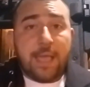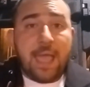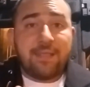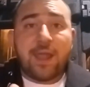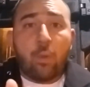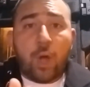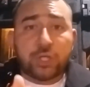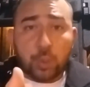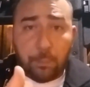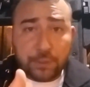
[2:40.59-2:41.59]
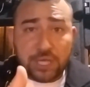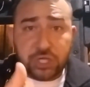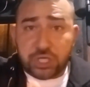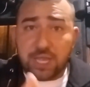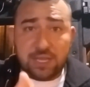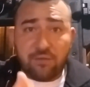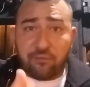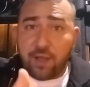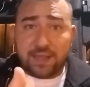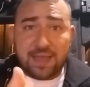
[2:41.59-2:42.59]
and they're the ones who put the shit in your
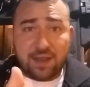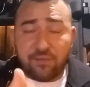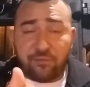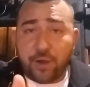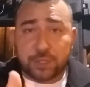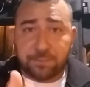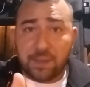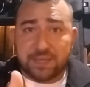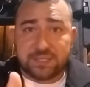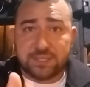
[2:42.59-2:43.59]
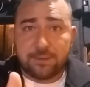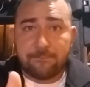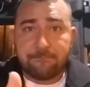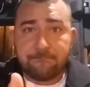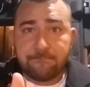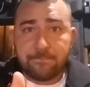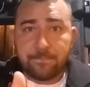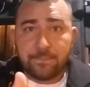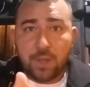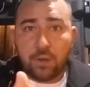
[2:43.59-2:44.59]
fucking head in the first place,
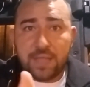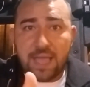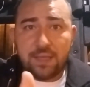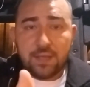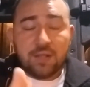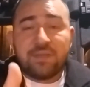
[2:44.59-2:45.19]
okay?